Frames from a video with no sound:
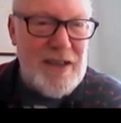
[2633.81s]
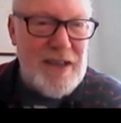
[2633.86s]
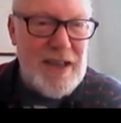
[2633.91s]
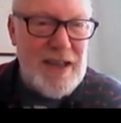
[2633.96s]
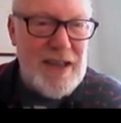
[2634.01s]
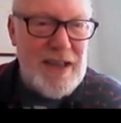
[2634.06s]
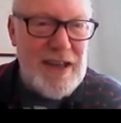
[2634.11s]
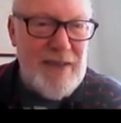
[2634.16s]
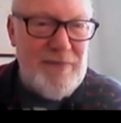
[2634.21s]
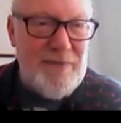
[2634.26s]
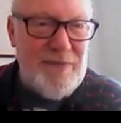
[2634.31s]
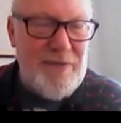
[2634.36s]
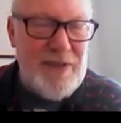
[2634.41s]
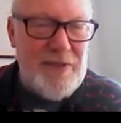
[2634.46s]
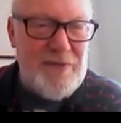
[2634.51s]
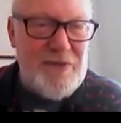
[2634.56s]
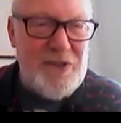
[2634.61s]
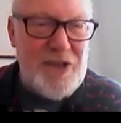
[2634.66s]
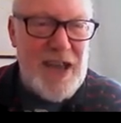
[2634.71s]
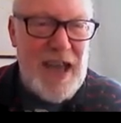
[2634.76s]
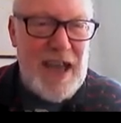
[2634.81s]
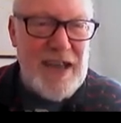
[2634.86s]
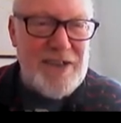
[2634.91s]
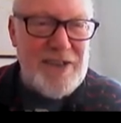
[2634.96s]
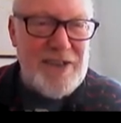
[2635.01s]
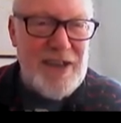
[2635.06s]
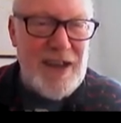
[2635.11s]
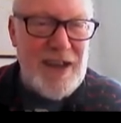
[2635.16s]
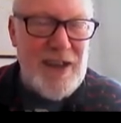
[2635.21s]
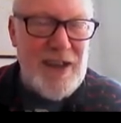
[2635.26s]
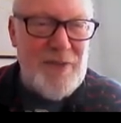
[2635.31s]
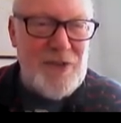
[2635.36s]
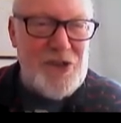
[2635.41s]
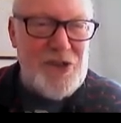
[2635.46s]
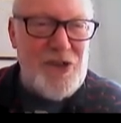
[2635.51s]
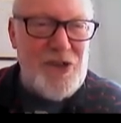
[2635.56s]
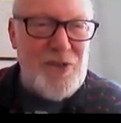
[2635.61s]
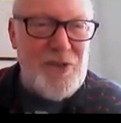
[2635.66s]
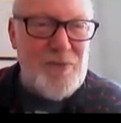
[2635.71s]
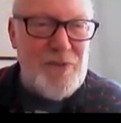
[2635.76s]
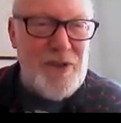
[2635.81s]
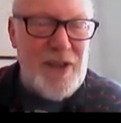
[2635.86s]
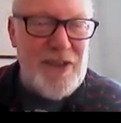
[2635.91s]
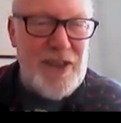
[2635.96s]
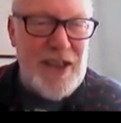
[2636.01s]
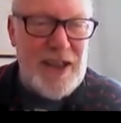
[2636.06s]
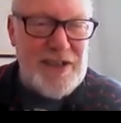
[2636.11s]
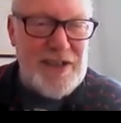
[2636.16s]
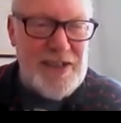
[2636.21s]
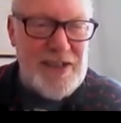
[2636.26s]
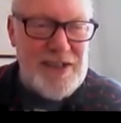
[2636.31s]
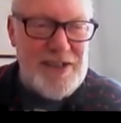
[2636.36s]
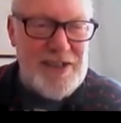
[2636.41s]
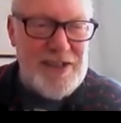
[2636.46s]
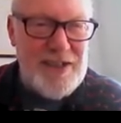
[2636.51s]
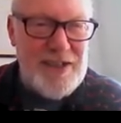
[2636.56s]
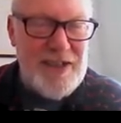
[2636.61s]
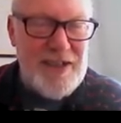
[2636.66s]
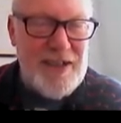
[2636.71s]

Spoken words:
11:58. And I've assumed that that is,